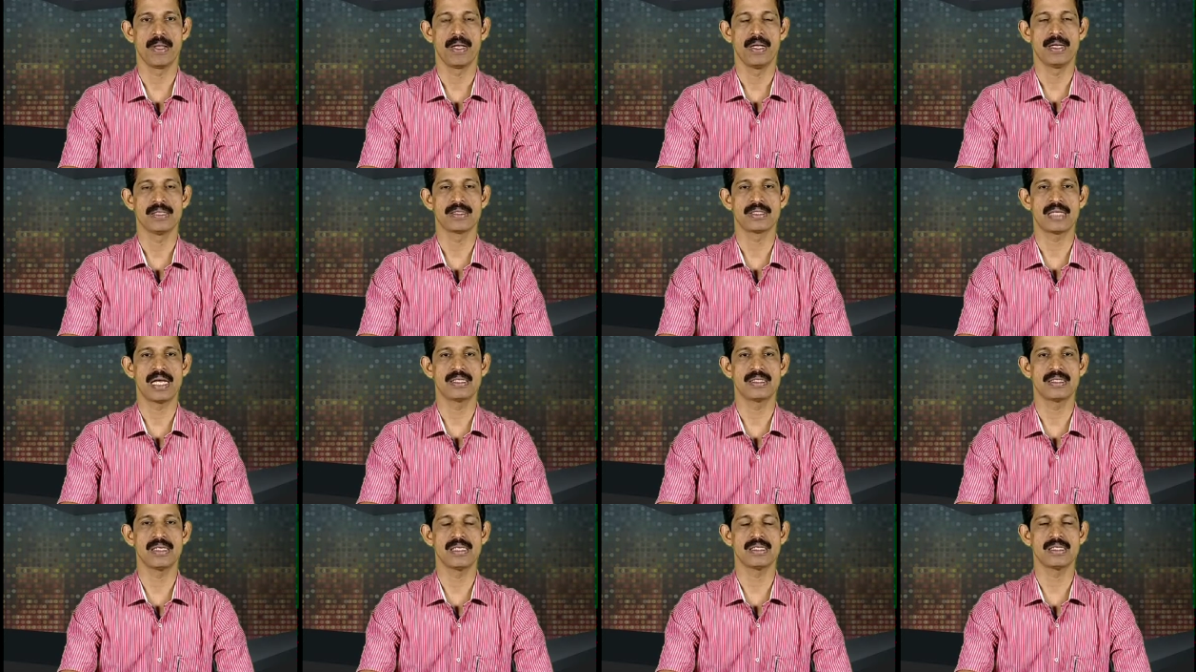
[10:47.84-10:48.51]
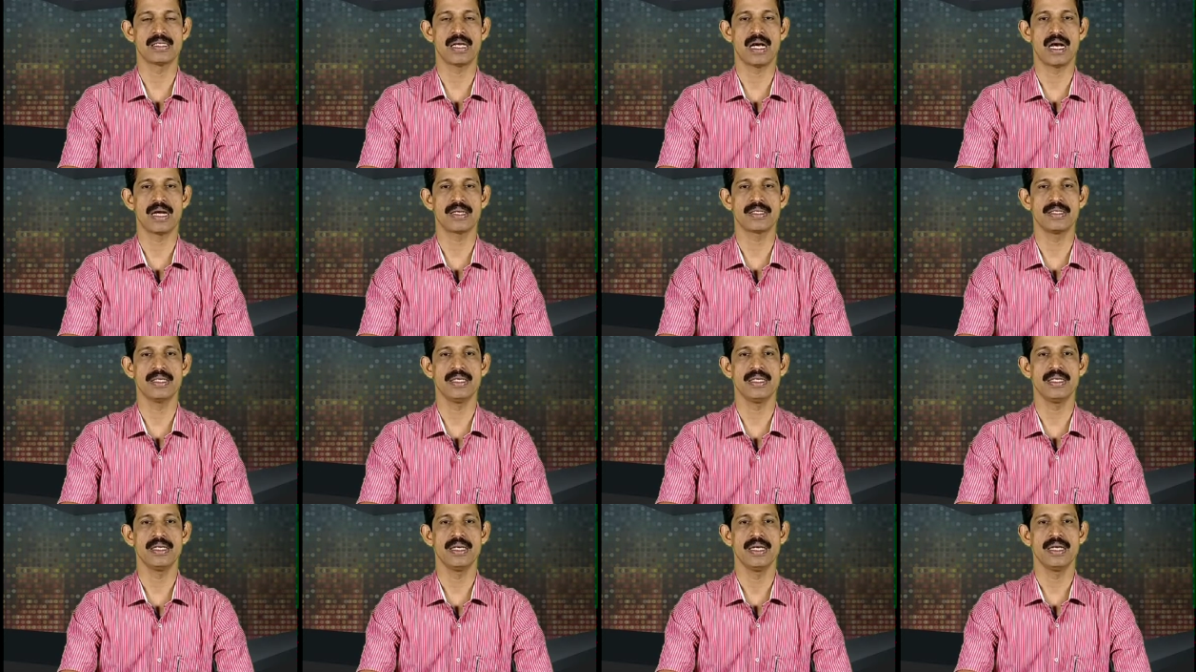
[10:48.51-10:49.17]
senses are
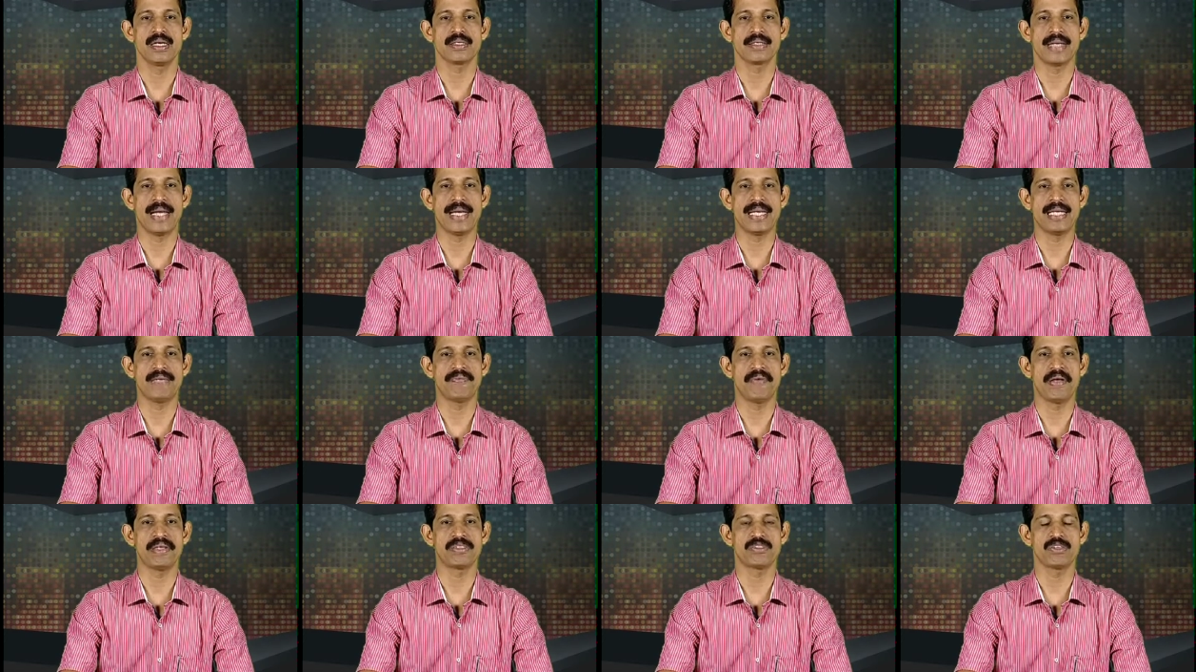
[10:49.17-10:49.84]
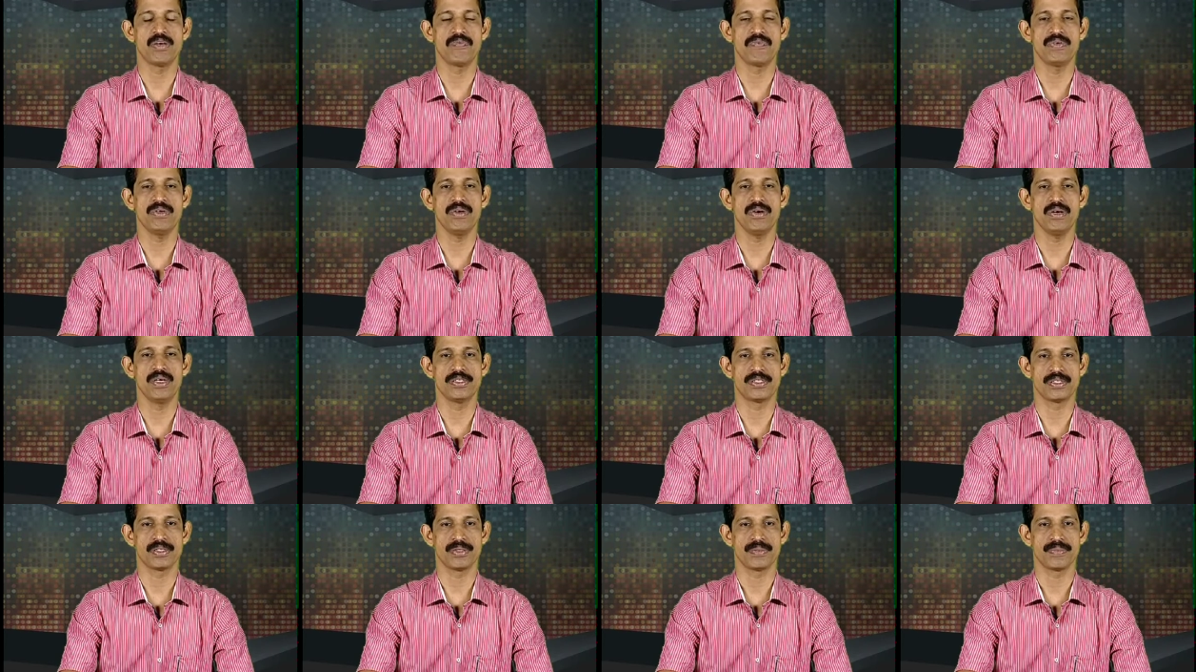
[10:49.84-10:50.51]
the gateways of
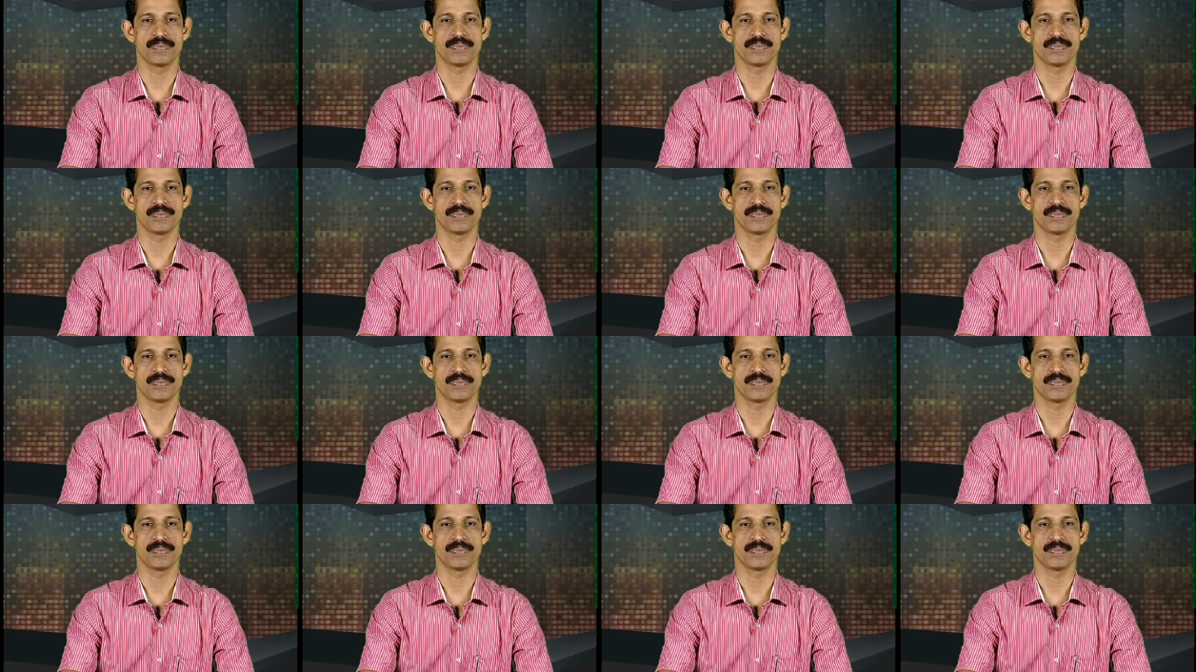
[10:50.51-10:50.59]
knowledge.